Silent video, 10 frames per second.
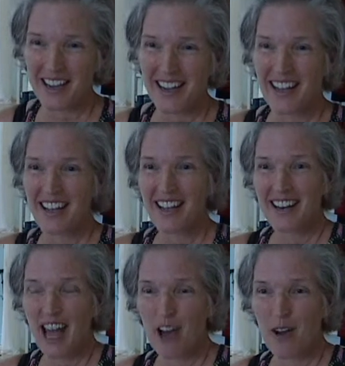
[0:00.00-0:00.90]
And
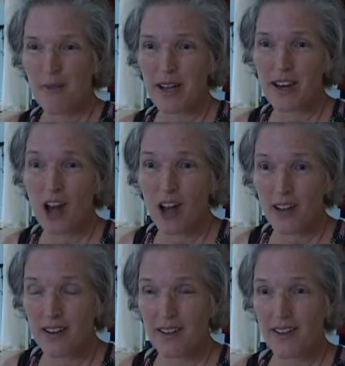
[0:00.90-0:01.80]
now on my
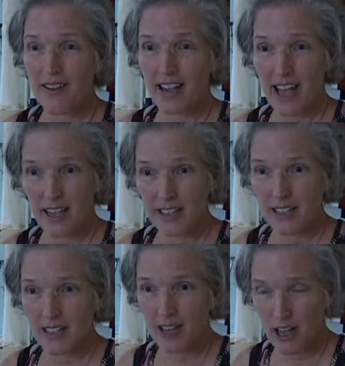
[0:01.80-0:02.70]

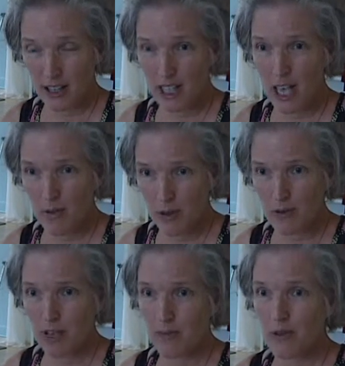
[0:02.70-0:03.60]
non-chemo
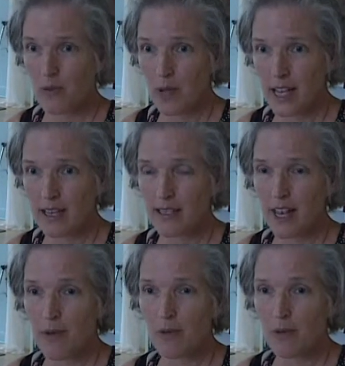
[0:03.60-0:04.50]
treatment weeks,
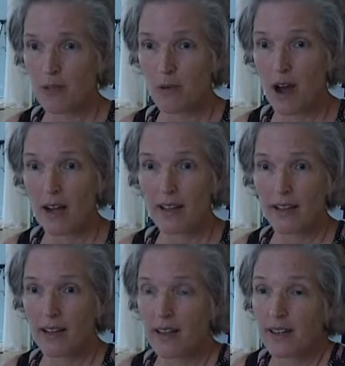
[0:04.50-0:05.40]
I'm able to walk
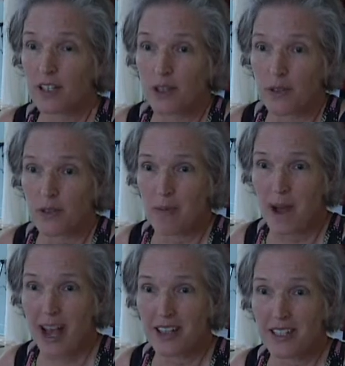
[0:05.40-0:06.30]
2 or 3
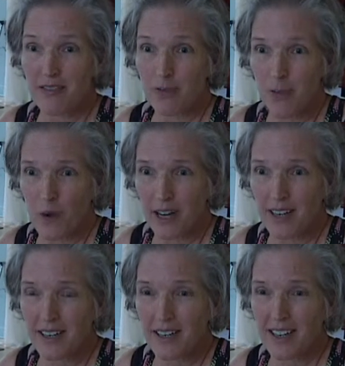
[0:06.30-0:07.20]
miles every
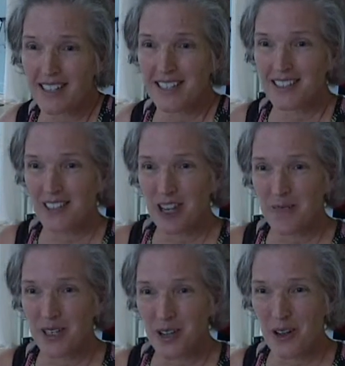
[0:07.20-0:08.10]
morning and still
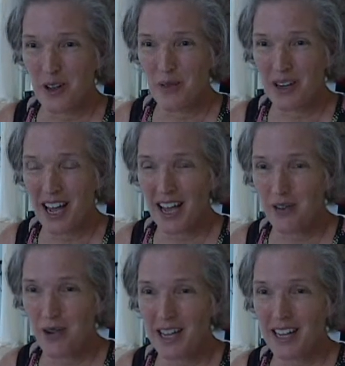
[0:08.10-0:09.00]
come to yoga one night
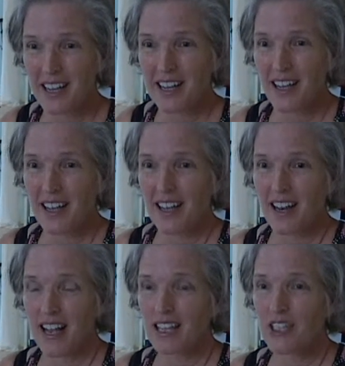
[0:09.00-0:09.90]
a week.
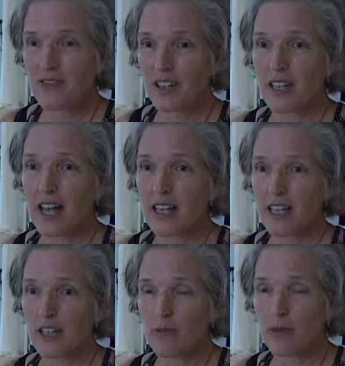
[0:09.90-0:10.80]
And I just feel like
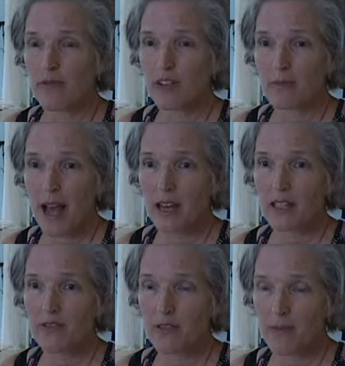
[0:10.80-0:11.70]
it's a perfect
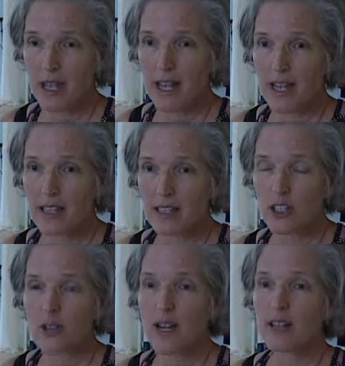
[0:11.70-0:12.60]
balance for me. It's
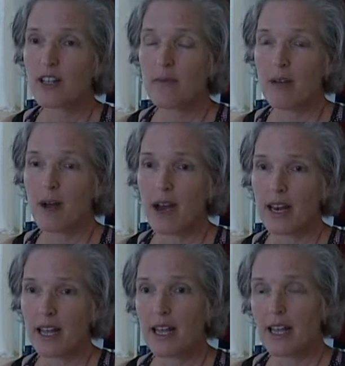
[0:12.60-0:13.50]
strengthened my
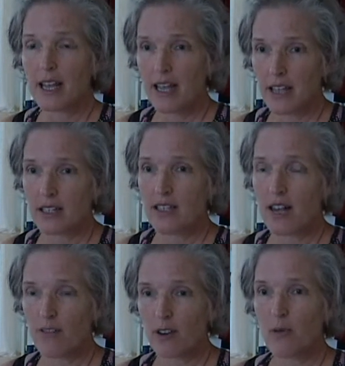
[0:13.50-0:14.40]
body each and
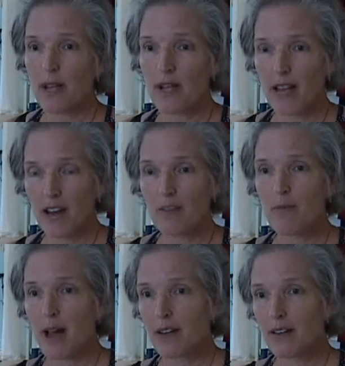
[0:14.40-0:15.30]
every week out of
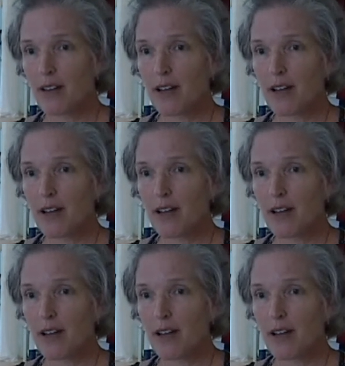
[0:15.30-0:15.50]
about